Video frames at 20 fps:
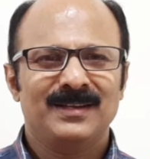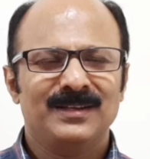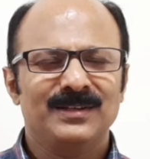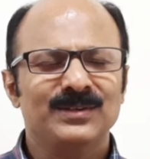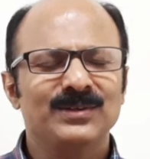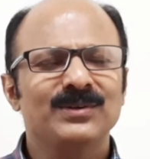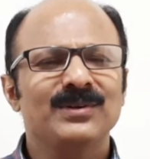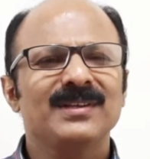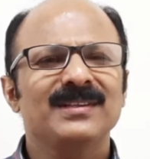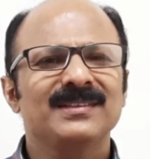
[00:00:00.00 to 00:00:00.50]

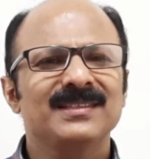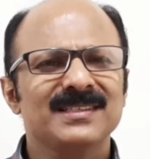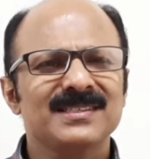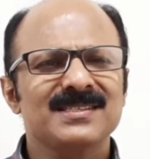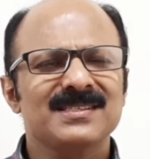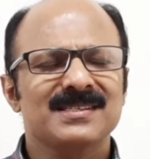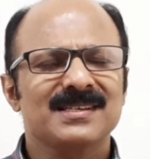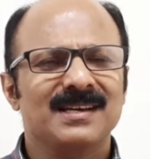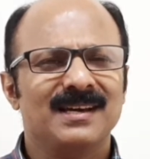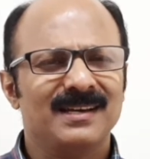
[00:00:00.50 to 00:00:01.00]
During
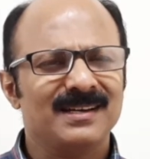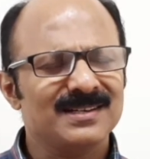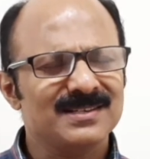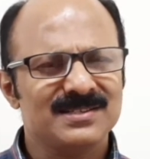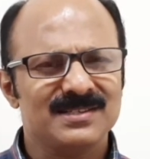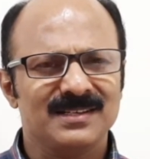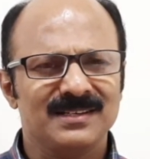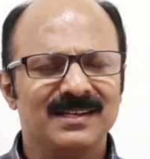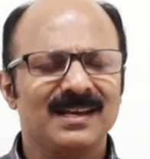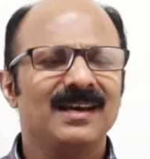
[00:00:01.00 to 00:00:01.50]
this current
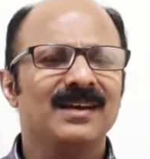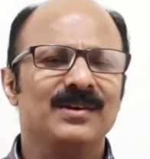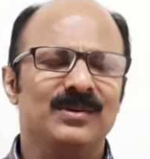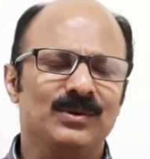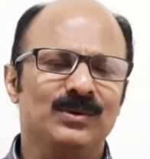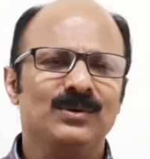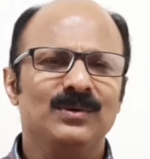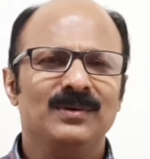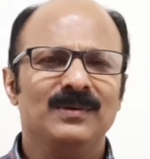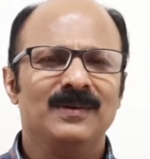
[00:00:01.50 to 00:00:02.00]

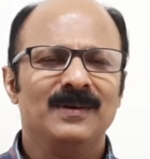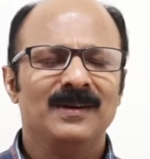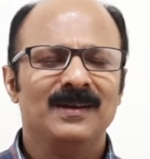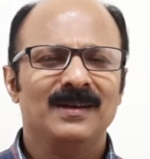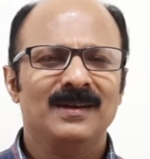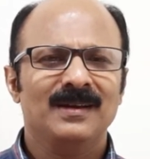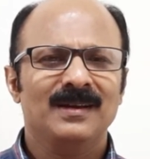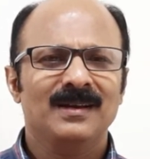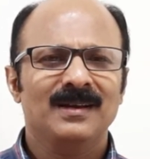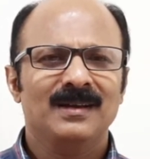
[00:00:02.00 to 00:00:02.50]
scenario,
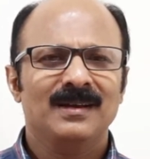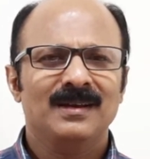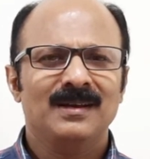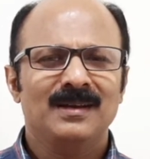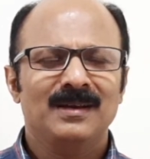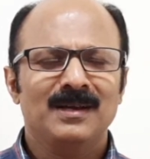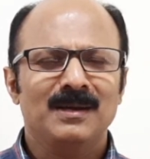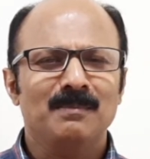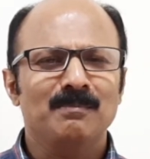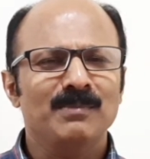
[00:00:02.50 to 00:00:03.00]

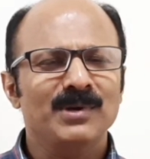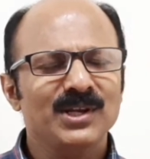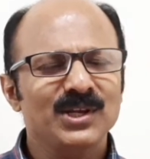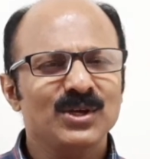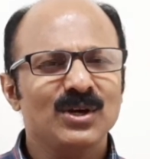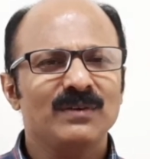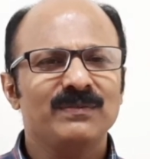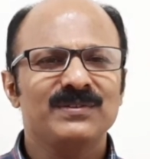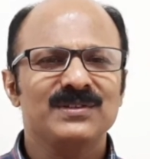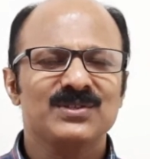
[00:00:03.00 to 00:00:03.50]
many
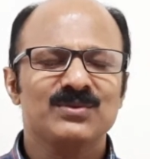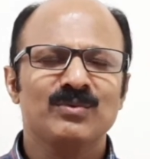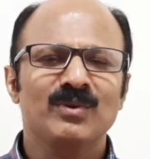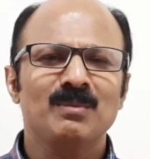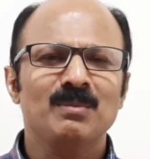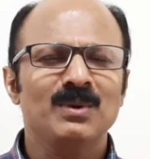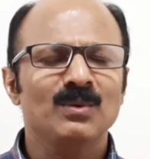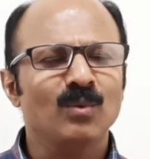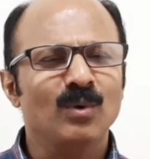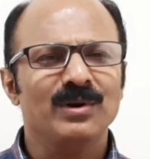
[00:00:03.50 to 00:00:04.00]
of us will
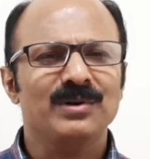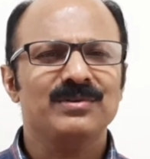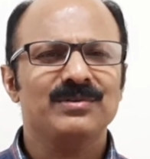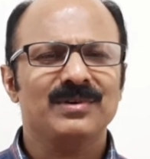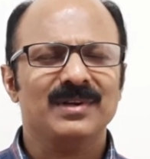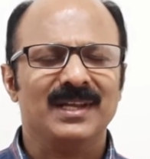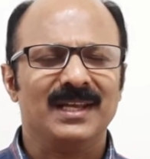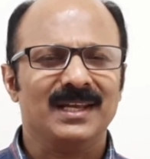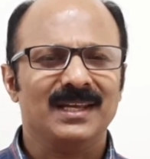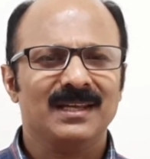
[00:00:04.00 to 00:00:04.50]
be
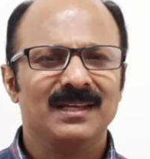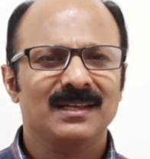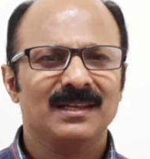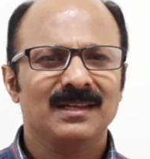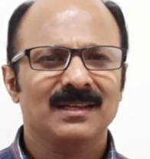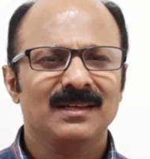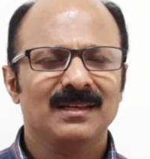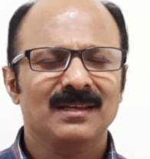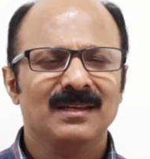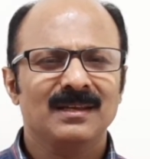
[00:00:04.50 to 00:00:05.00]
wondering,
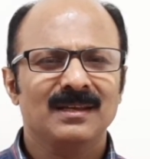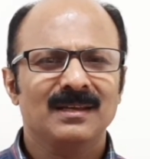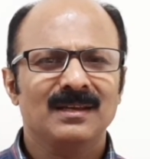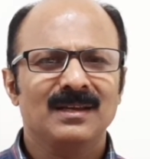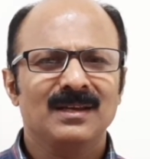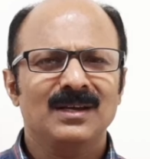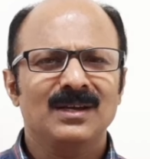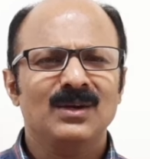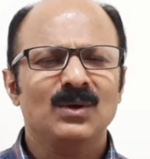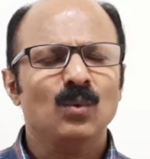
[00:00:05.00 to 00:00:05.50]

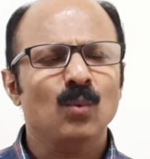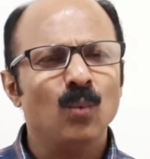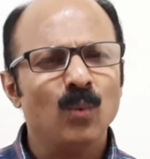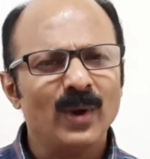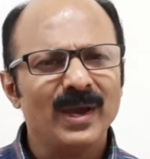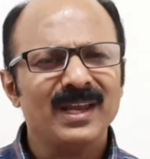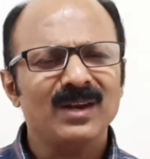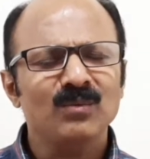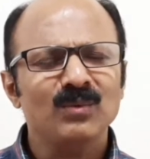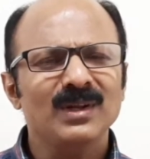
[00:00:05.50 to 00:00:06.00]

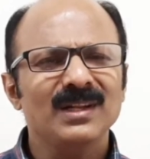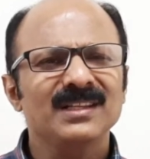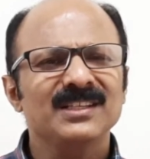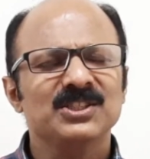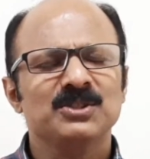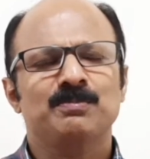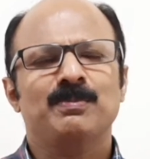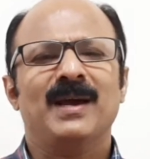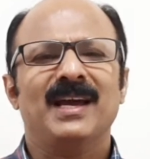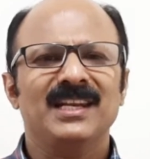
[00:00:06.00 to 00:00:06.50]
when will this
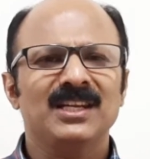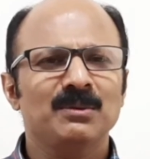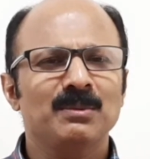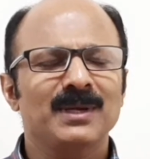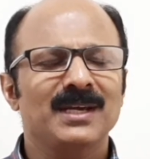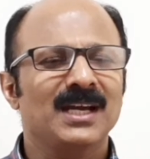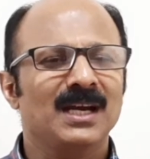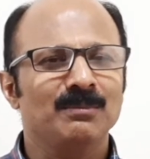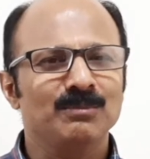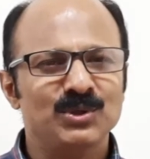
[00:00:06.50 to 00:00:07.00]

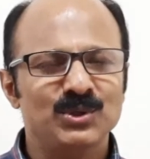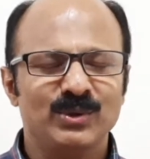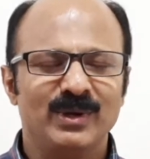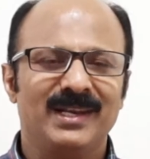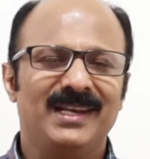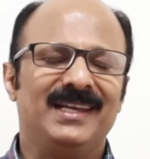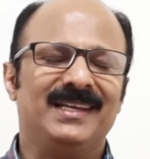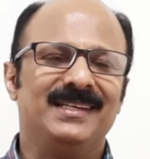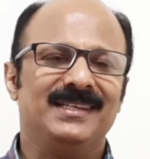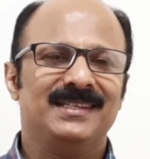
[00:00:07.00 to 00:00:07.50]
pandemic come to an
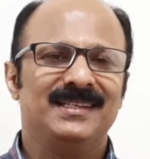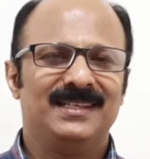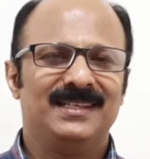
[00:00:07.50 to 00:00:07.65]
end?